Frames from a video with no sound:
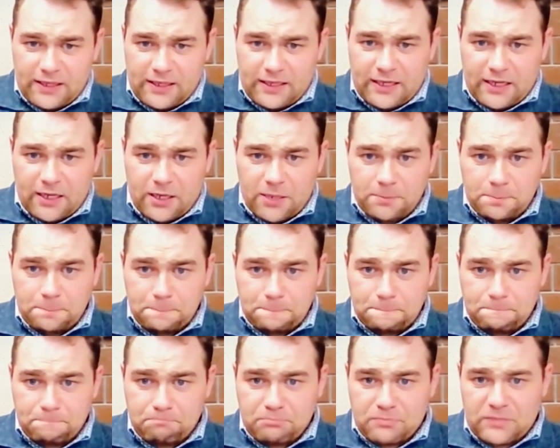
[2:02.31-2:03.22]

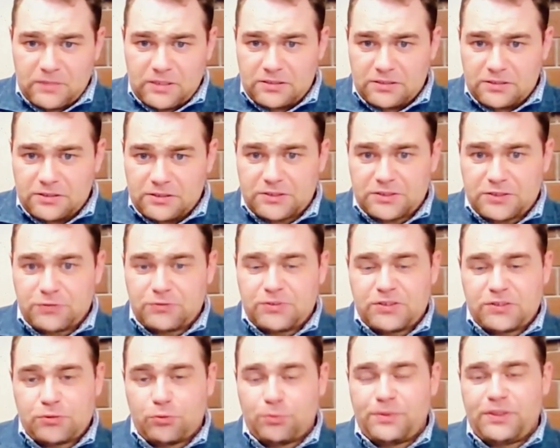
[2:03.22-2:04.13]
And
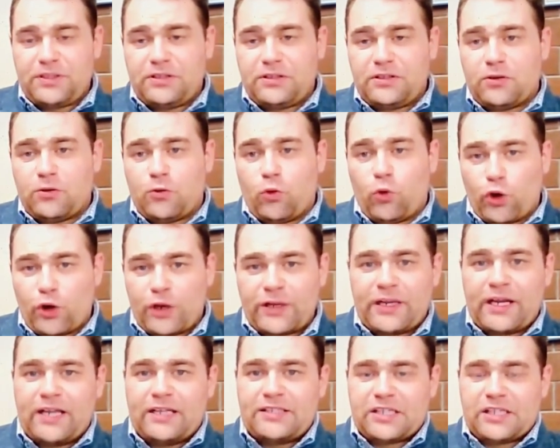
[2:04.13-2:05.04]
students will be
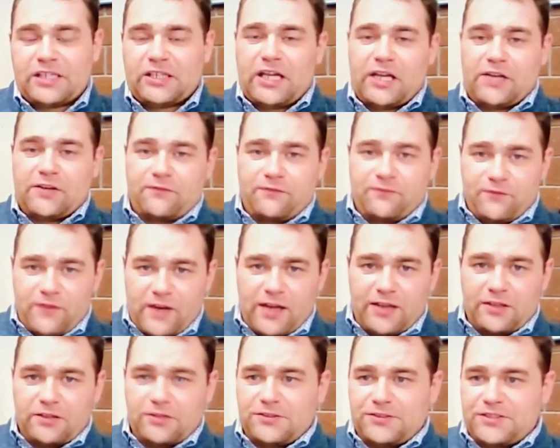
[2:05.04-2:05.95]
organizing a lot of
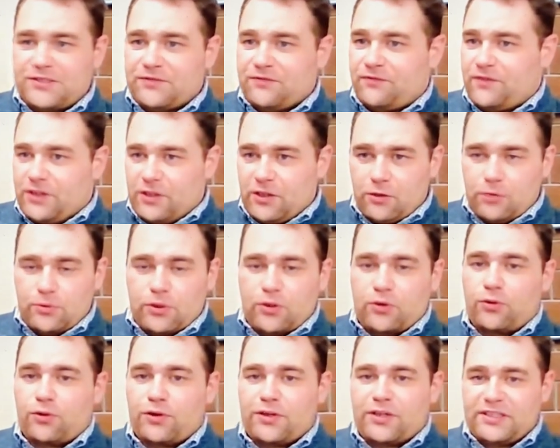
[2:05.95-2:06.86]
files, video
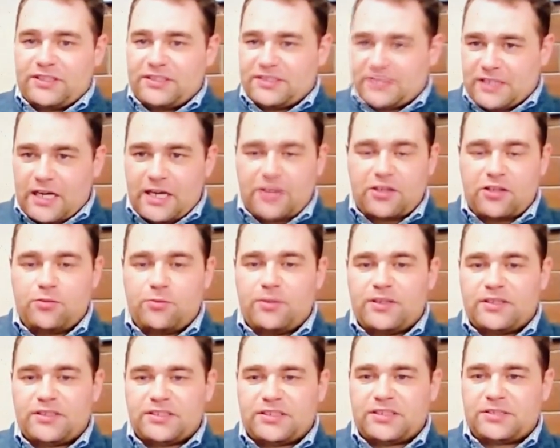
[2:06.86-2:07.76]
recordings,
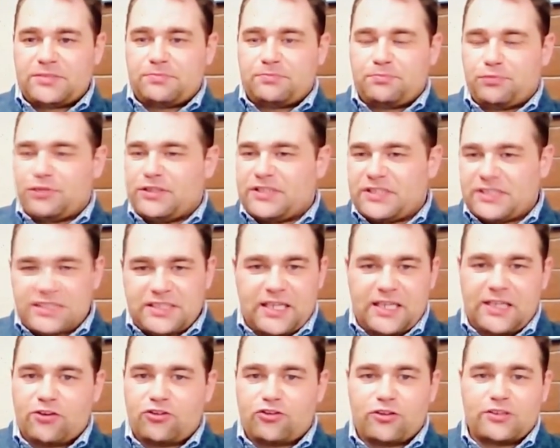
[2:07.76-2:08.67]
documents,
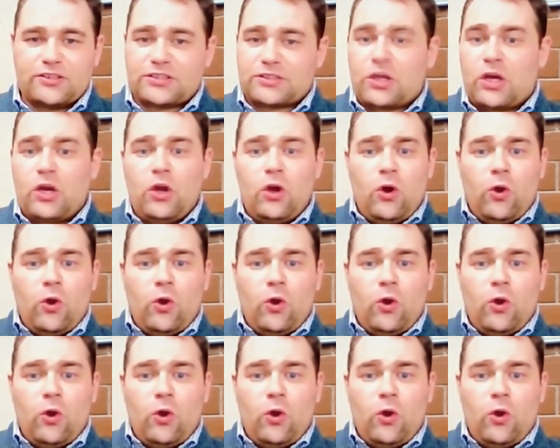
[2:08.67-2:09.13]
presentations,